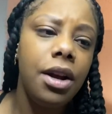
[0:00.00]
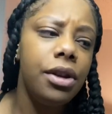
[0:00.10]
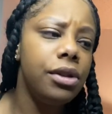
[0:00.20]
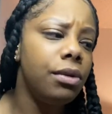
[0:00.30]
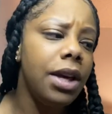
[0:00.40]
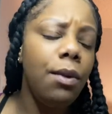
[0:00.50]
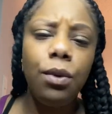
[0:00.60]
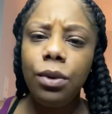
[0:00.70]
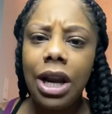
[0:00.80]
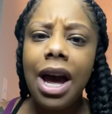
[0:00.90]
So they
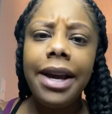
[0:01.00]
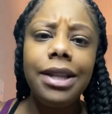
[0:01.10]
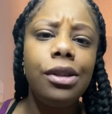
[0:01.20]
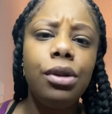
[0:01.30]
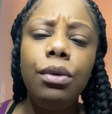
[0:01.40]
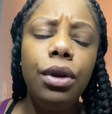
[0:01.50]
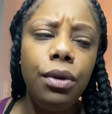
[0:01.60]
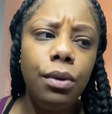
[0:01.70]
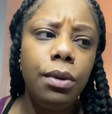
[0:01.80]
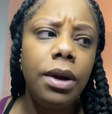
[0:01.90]
will lie to
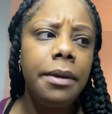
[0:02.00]
you